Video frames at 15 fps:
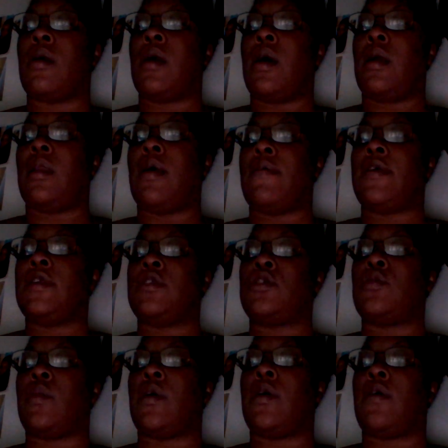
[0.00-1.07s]
11,
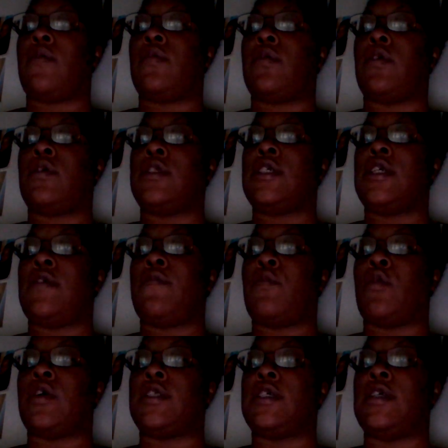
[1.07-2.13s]
12, 13,
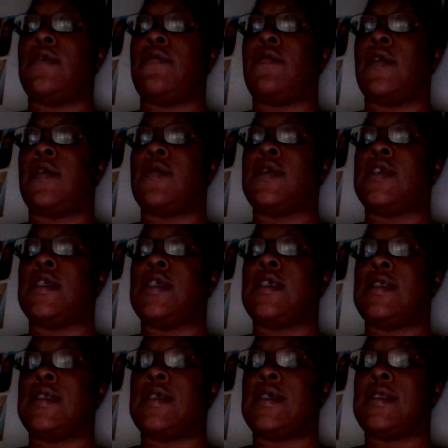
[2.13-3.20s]
14, 15,
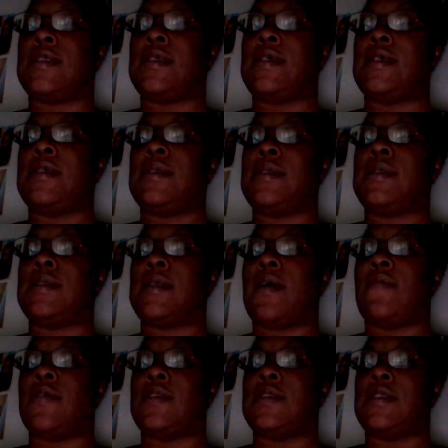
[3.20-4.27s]
16,
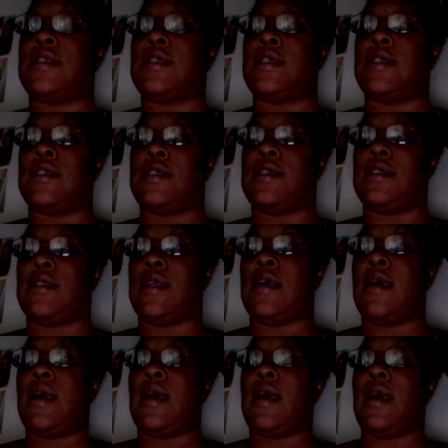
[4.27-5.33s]
17,
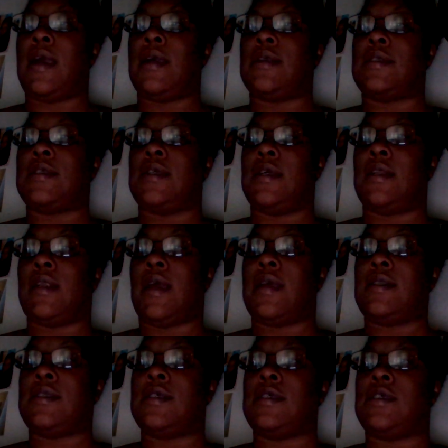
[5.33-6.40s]
18, 19,
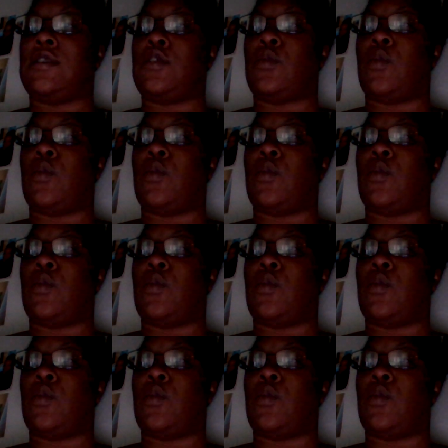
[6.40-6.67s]
20.